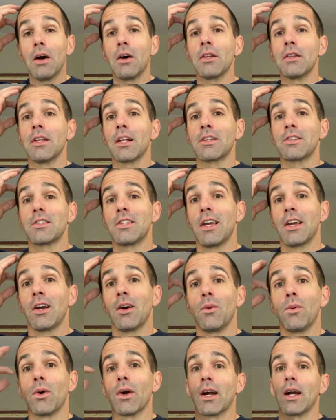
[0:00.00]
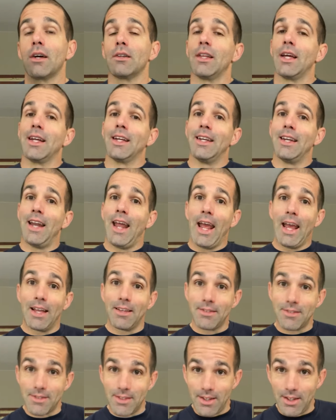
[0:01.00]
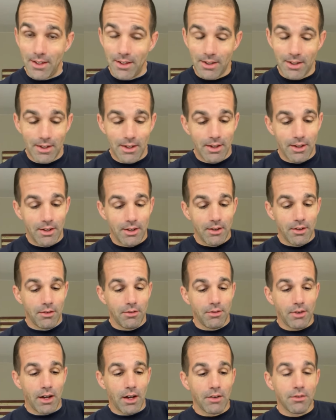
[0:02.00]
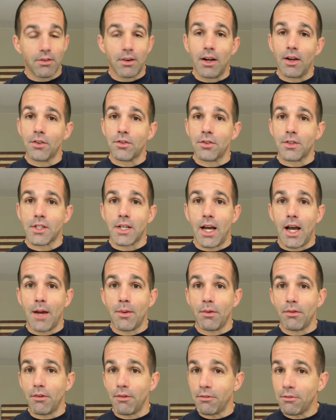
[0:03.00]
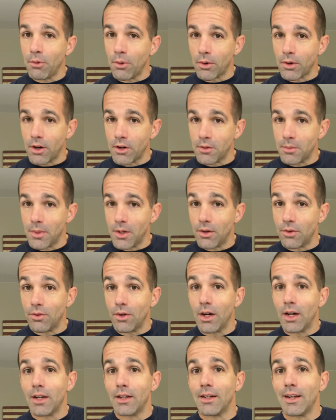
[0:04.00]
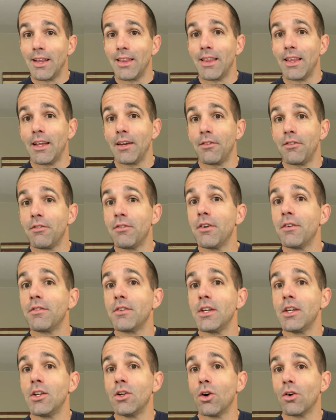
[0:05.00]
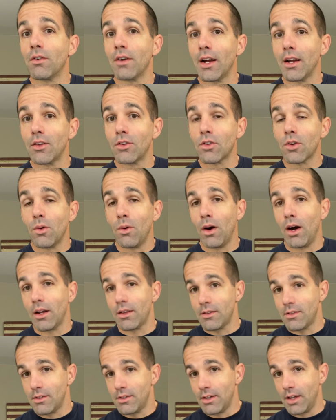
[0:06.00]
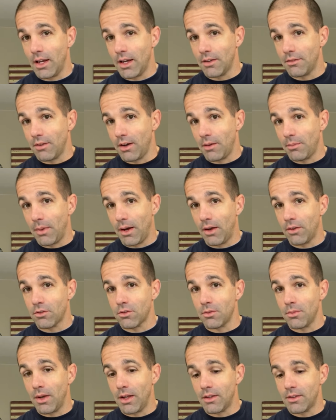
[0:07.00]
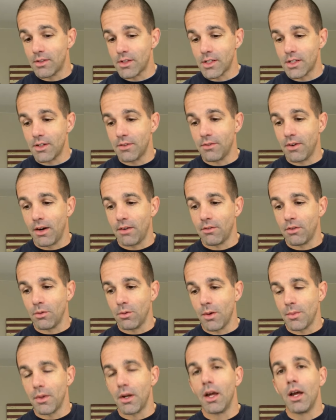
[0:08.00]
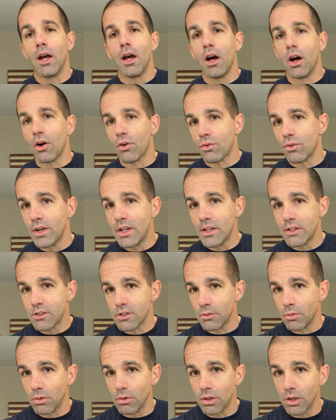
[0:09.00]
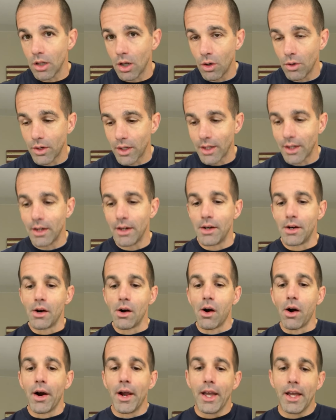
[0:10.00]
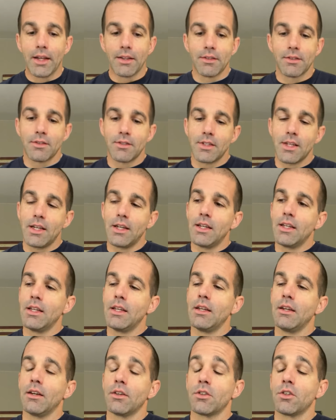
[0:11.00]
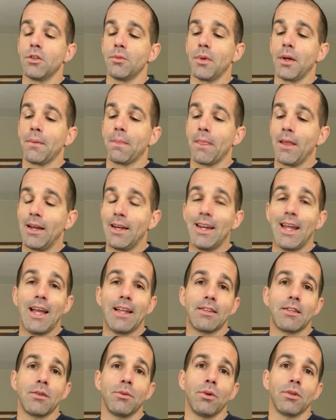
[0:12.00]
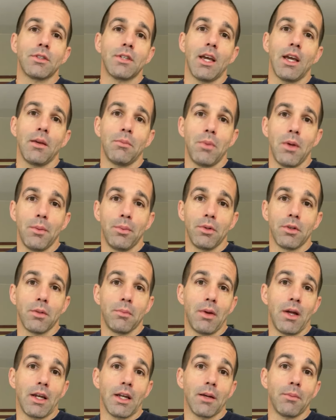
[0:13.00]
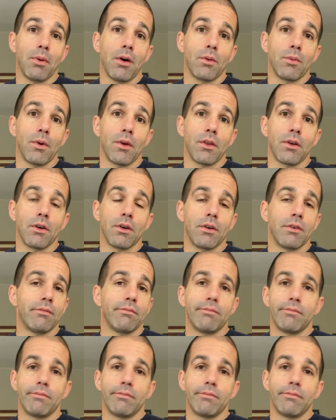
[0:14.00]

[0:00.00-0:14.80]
Let's take a workout like Nancy, five rounds for time of a 400 meter run, and then 15 overhead squats, 95 pounds for men, 65 for women a reasonable loading. And Cindy, excuse me, Nancy will take people depending upon whether